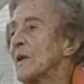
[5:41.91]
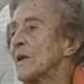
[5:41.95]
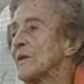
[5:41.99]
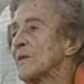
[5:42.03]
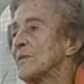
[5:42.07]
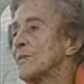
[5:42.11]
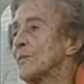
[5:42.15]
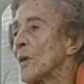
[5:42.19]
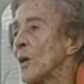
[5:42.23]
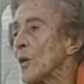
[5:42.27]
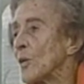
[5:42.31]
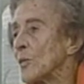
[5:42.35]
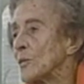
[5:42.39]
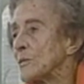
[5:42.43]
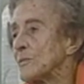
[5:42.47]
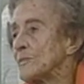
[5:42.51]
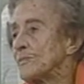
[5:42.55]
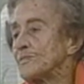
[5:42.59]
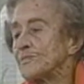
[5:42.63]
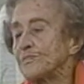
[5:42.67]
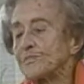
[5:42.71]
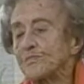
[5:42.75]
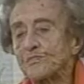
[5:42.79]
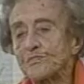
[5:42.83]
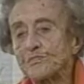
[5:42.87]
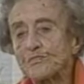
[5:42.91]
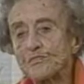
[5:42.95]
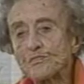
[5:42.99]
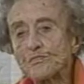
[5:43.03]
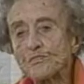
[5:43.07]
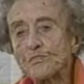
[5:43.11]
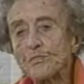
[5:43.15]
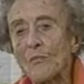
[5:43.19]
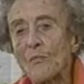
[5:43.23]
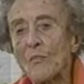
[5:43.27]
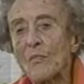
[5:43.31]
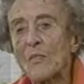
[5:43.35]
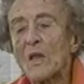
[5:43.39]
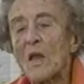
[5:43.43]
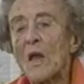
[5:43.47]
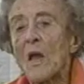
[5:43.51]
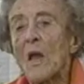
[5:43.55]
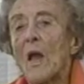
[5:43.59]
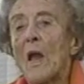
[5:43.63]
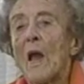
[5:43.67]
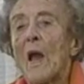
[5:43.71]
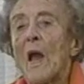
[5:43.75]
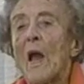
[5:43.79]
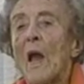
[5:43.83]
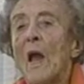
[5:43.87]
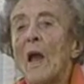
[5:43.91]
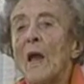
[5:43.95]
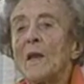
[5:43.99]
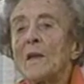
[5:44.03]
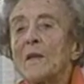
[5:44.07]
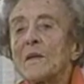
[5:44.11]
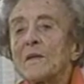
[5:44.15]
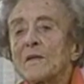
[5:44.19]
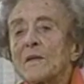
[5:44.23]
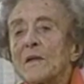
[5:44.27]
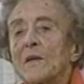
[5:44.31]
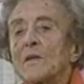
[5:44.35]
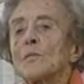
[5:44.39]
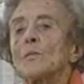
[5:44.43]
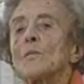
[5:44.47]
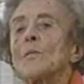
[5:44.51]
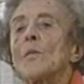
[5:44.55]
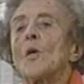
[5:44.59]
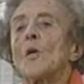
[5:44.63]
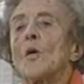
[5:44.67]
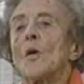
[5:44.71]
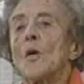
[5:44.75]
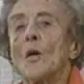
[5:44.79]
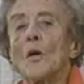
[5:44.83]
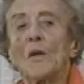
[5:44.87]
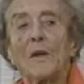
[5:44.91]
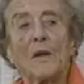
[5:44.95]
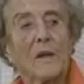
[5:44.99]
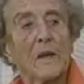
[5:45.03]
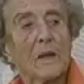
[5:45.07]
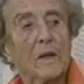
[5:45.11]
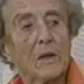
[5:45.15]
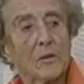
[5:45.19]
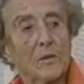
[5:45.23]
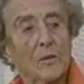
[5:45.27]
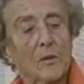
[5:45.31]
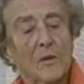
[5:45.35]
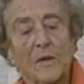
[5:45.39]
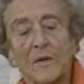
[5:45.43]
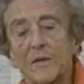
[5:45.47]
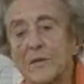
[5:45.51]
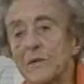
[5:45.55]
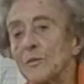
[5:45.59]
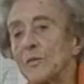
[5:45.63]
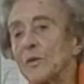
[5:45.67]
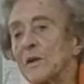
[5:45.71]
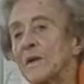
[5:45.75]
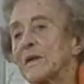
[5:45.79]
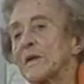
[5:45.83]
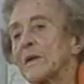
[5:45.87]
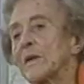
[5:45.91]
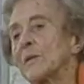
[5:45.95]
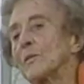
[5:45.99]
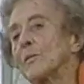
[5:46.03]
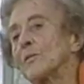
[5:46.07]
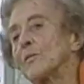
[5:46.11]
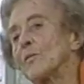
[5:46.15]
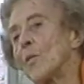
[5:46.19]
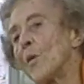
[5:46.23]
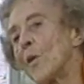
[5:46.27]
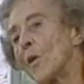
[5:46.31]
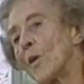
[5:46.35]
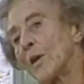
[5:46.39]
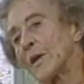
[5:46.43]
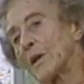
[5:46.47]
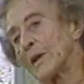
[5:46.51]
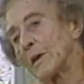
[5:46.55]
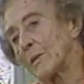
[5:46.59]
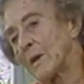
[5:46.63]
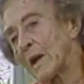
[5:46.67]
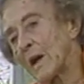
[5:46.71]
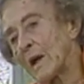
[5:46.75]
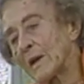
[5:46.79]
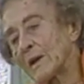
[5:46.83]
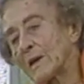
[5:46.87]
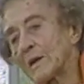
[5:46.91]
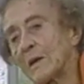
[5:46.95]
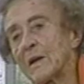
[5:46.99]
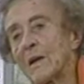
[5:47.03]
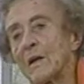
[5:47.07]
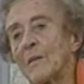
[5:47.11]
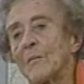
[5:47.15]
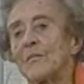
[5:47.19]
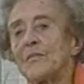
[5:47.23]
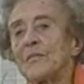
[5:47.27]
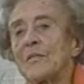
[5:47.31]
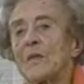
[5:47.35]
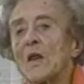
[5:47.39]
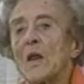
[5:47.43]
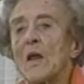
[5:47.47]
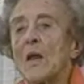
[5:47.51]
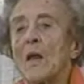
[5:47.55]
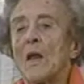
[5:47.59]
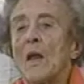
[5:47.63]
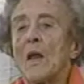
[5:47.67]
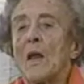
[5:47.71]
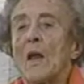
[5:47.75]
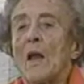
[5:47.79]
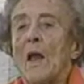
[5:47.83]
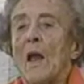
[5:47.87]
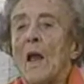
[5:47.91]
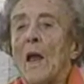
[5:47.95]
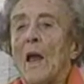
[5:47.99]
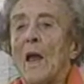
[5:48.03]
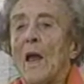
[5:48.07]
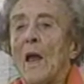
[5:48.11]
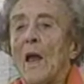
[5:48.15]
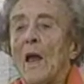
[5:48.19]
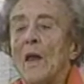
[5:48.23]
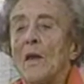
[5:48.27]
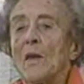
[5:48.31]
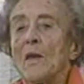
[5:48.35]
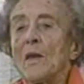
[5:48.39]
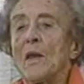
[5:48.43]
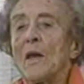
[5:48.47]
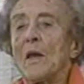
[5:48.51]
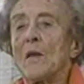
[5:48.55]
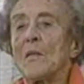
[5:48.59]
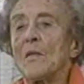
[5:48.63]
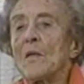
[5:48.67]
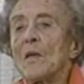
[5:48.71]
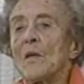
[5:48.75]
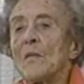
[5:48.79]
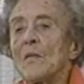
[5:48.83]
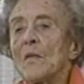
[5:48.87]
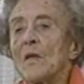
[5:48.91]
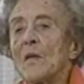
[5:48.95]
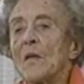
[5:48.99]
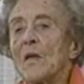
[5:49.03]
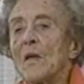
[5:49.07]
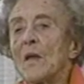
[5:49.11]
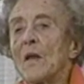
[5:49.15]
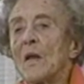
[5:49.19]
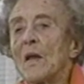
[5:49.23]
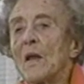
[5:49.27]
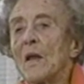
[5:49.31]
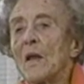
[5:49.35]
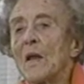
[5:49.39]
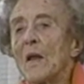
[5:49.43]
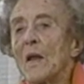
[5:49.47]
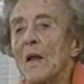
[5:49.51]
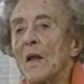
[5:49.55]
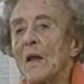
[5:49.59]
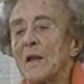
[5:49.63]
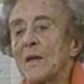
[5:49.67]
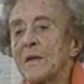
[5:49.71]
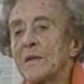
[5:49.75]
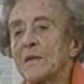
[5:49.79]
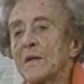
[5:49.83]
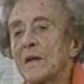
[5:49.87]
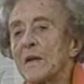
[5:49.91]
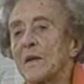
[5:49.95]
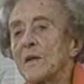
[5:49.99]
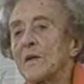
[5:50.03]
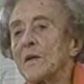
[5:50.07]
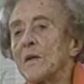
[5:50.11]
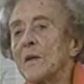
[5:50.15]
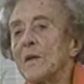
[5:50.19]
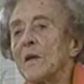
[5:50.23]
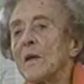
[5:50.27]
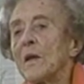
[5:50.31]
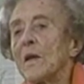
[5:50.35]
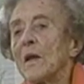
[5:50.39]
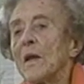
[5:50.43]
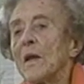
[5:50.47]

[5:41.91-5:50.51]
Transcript: his boat. And he said morning to us, and we said morning back to him. And he said,